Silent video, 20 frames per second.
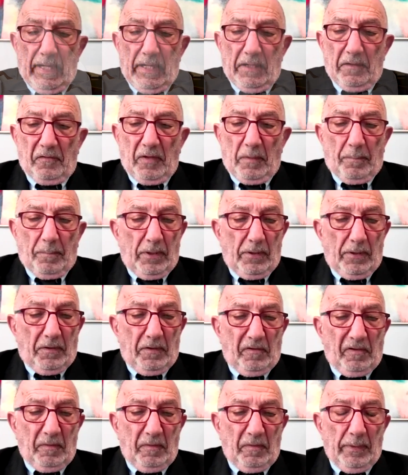as a
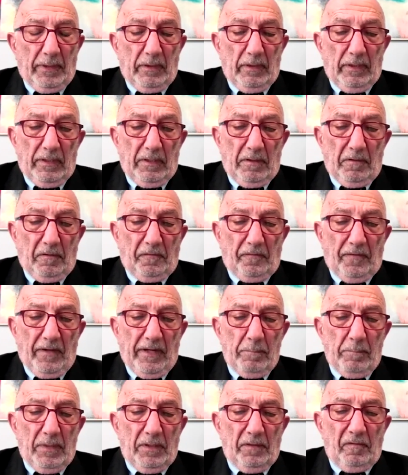participant in his
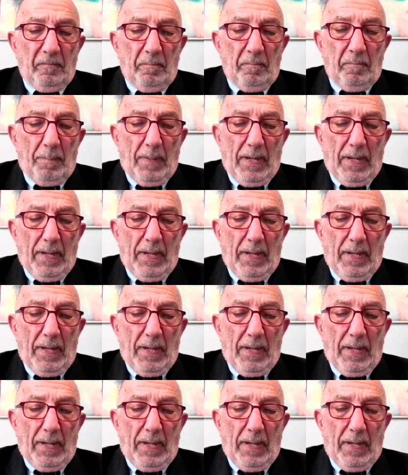famous